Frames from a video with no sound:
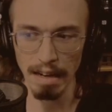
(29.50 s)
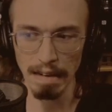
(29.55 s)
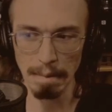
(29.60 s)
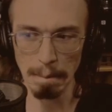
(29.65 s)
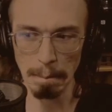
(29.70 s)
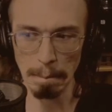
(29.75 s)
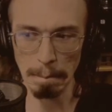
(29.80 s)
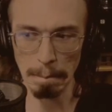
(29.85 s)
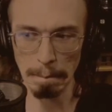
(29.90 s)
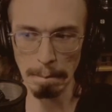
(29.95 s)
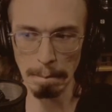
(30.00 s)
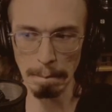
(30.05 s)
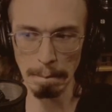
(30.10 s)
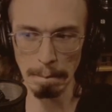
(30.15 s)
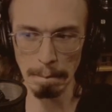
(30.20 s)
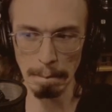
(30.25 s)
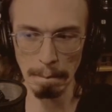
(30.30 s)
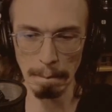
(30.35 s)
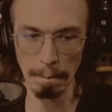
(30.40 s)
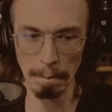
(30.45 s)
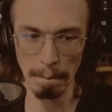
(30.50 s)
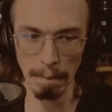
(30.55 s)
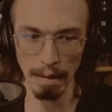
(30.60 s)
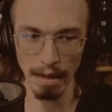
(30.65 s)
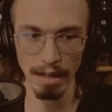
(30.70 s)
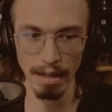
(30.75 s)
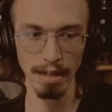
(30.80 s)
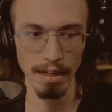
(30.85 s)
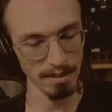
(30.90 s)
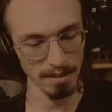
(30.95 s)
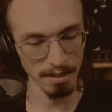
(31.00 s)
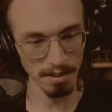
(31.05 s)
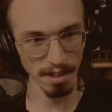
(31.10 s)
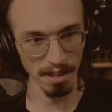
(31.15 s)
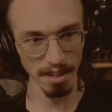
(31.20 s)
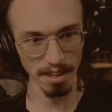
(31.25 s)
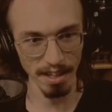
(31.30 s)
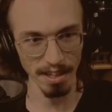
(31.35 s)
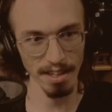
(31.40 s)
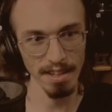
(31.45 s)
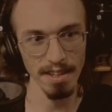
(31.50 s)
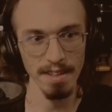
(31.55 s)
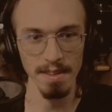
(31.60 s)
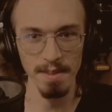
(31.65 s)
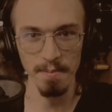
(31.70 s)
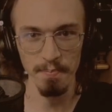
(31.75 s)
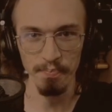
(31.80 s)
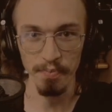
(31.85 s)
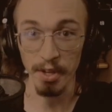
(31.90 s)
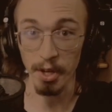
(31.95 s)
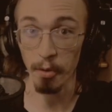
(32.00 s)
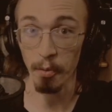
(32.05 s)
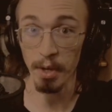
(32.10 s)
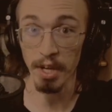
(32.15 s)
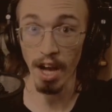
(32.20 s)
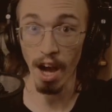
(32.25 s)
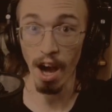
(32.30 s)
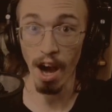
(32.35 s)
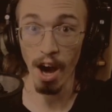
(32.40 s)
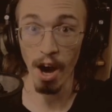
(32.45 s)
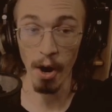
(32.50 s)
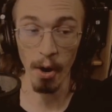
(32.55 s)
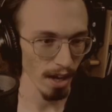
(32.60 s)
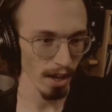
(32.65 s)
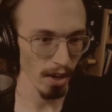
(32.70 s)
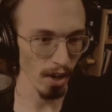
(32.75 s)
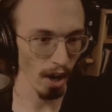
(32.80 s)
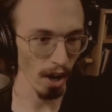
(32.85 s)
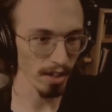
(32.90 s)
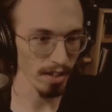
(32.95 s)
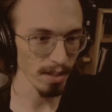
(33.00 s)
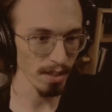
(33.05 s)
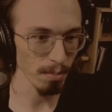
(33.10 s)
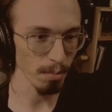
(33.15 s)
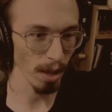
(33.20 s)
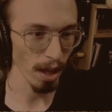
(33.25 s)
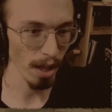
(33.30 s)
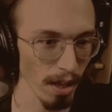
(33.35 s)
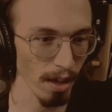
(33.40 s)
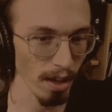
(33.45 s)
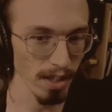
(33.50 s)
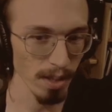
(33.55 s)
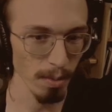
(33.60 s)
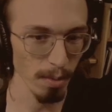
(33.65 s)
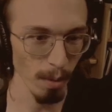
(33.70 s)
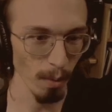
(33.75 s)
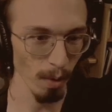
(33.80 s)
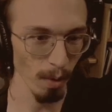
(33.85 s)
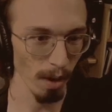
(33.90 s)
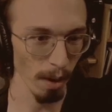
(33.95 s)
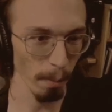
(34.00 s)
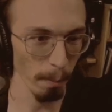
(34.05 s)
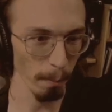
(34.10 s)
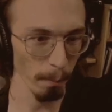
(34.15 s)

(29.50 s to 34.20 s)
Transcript: Ooh, okay guys, here we go. Contemplate what?